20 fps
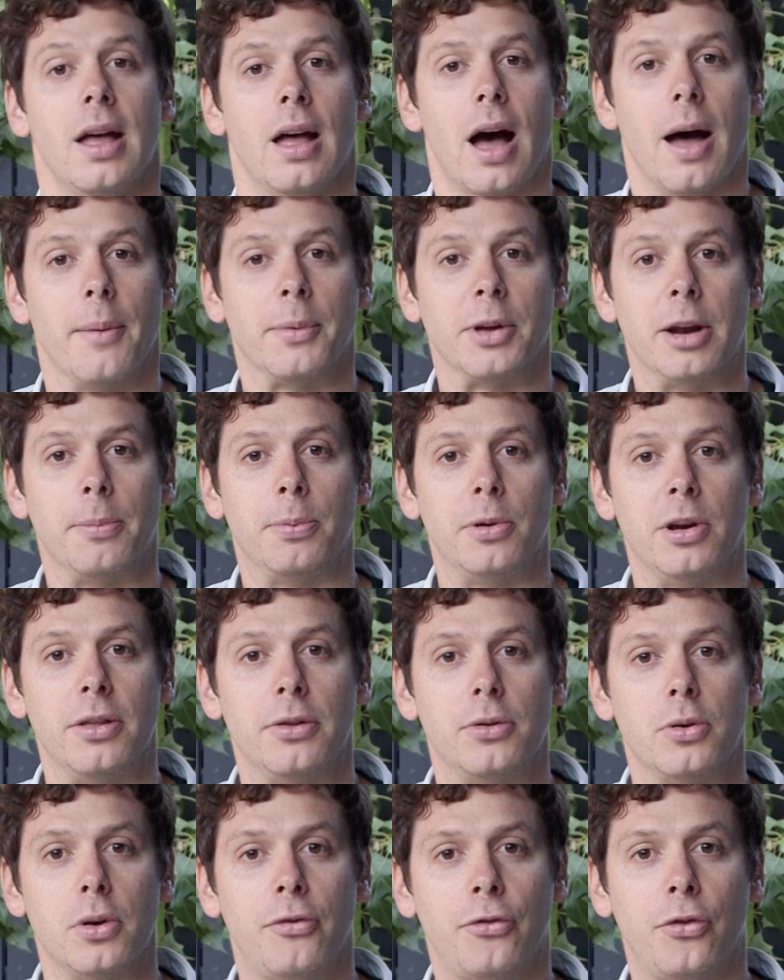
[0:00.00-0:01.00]
I'm gonna put it
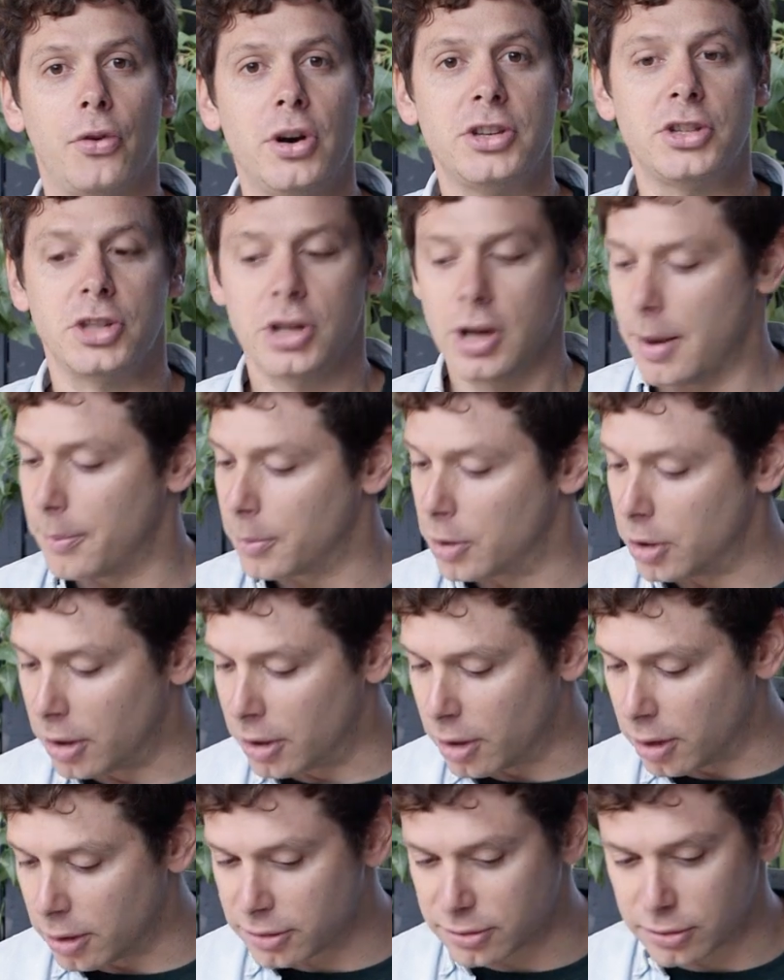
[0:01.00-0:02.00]
into the fridge. I'm
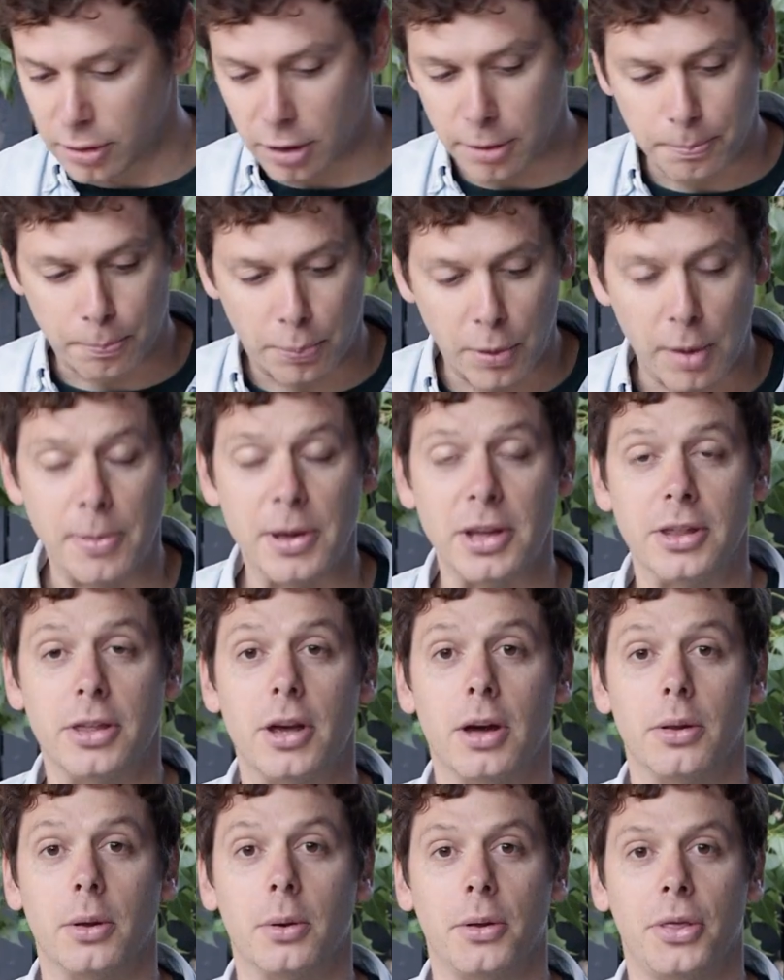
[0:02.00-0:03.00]
gonna start prepping
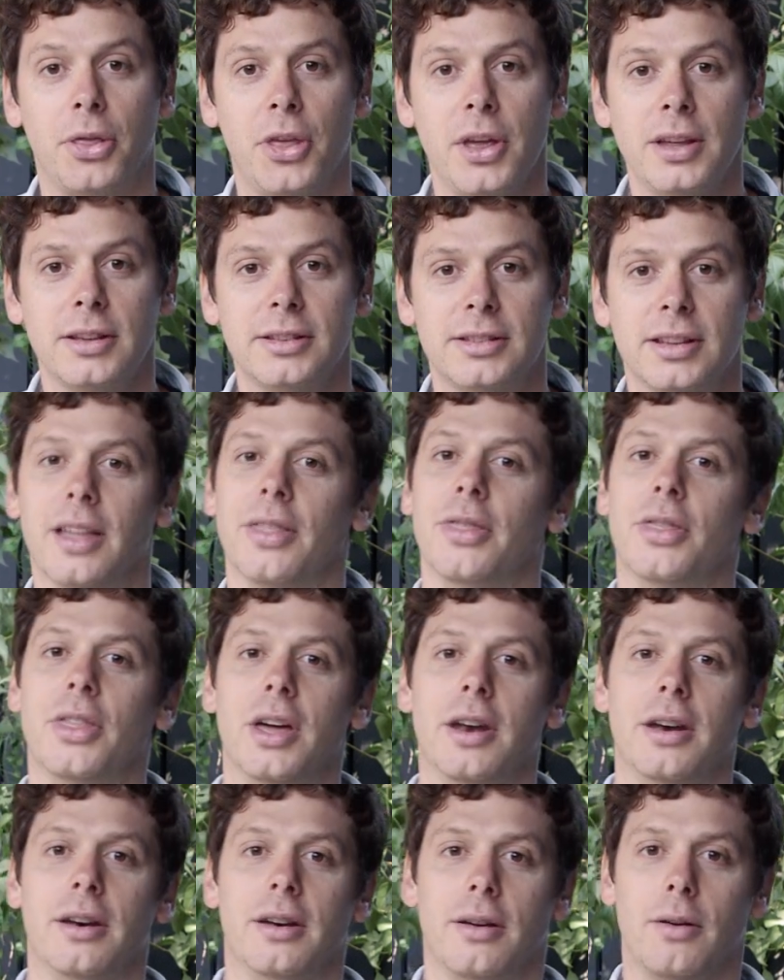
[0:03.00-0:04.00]
the other things, and
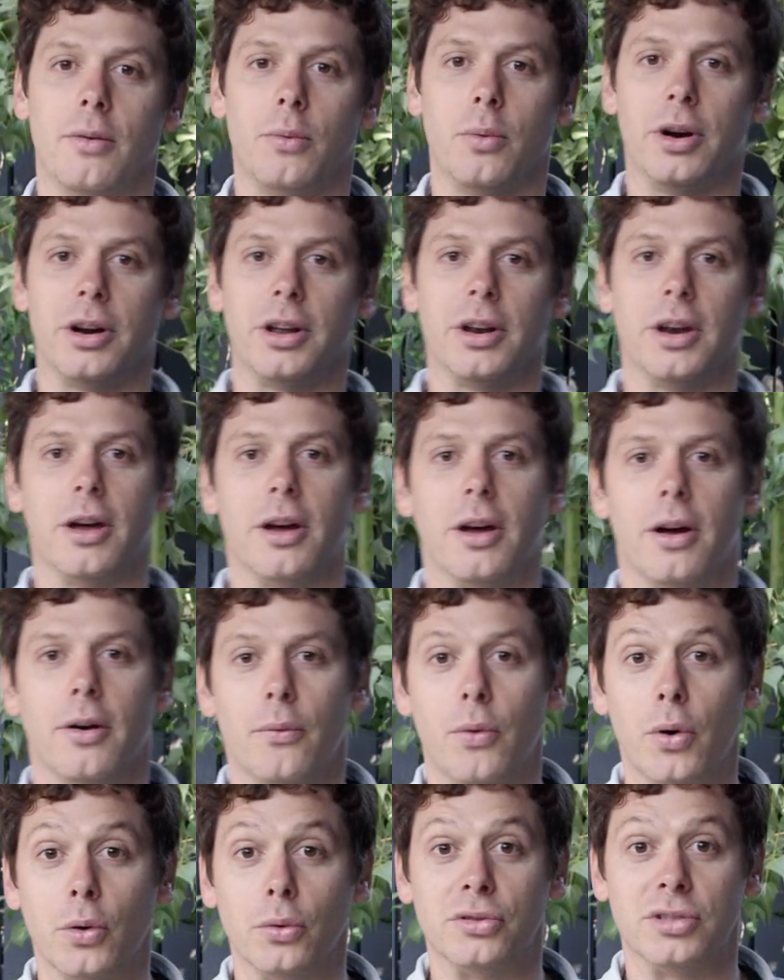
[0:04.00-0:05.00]
then we're gonna
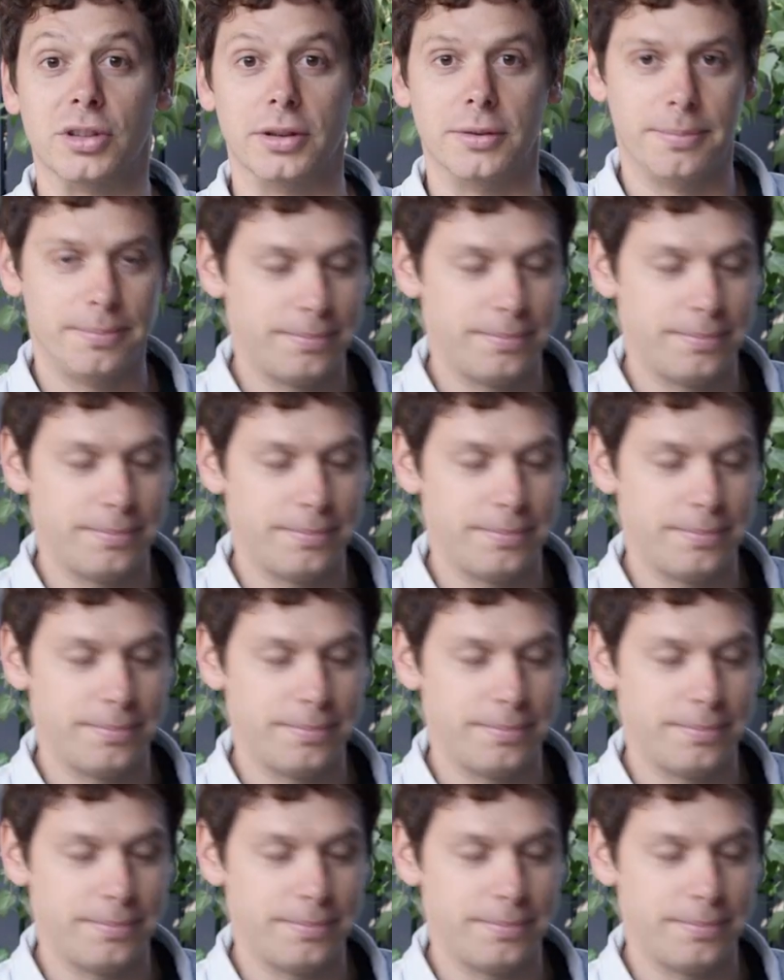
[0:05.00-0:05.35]
roast it.